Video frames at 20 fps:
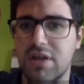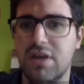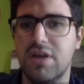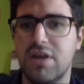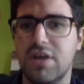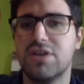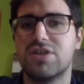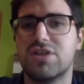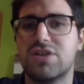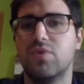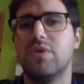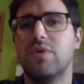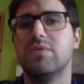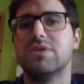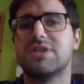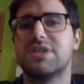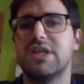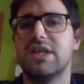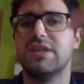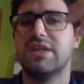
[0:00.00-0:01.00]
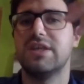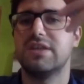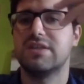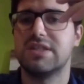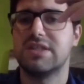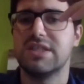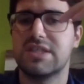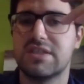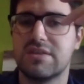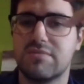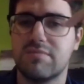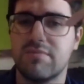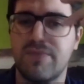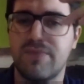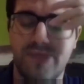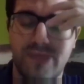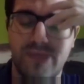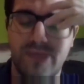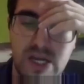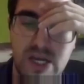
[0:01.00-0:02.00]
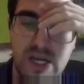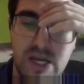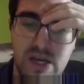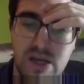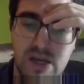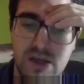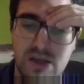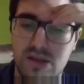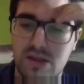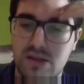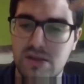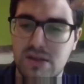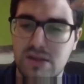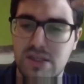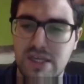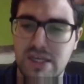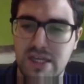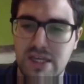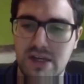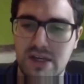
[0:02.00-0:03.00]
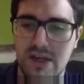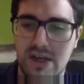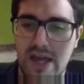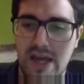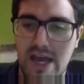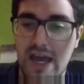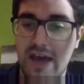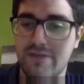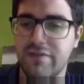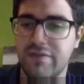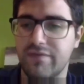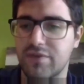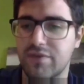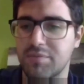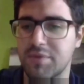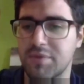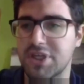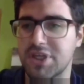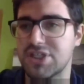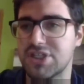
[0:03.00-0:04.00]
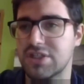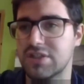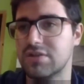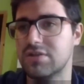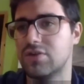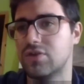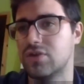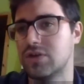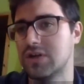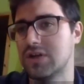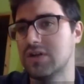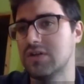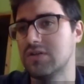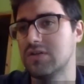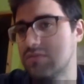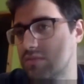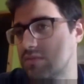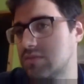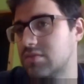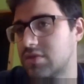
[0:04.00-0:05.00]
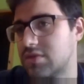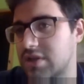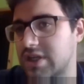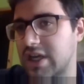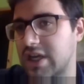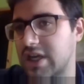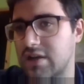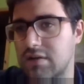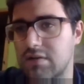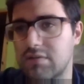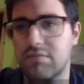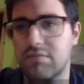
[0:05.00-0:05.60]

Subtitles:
So we will say that the system can have information or can